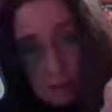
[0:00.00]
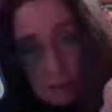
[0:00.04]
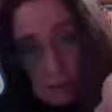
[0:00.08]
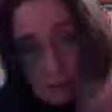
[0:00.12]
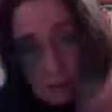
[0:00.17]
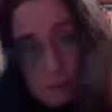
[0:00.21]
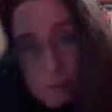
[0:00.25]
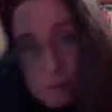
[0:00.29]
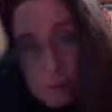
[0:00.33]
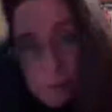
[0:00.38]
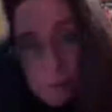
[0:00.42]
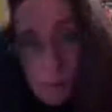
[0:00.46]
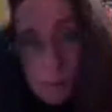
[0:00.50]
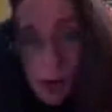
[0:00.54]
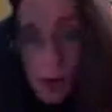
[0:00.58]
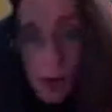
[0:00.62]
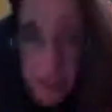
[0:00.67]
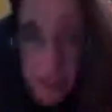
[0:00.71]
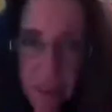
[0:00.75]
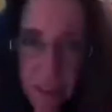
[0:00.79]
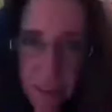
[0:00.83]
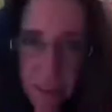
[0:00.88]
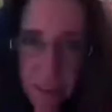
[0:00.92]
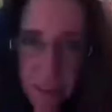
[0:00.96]
people, is
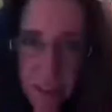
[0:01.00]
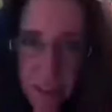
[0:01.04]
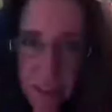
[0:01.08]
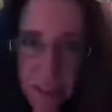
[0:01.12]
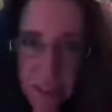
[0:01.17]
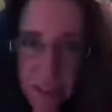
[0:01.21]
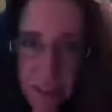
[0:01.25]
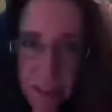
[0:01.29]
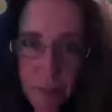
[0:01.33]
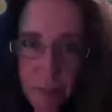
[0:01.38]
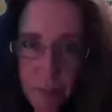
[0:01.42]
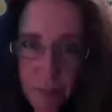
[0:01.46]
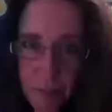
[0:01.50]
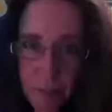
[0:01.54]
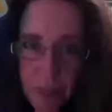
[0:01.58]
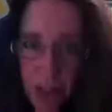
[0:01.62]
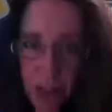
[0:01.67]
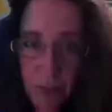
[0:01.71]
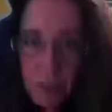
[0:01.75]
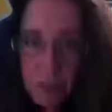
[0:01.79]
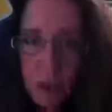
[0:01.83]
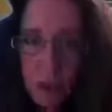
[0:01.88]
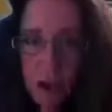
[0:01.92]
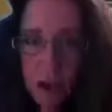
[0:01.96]
anybody listening to me?
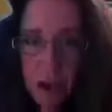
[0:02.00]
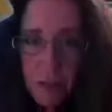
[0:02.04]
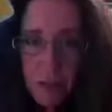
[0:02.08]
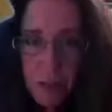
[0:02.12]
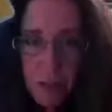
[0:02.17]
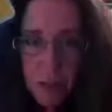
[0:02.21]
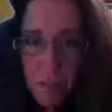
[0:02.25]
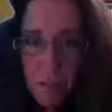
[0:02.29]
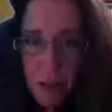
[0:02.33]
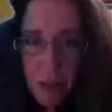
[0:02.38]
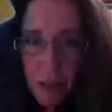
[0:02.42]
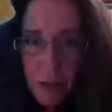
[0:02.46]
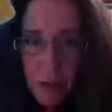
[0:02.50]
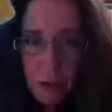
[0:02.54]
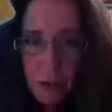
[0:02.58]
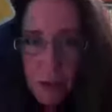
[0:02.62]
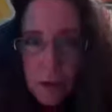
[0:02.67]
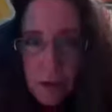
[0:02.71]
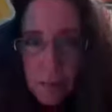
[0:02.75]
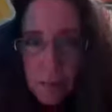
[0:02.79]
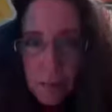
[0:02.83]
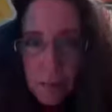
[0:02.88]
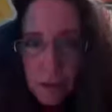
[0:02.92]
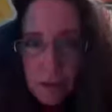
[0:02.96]
I'm talking about a
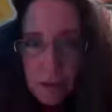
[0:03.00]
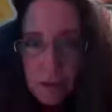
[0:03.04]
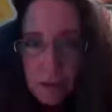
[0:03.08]
pomegranate puzzle.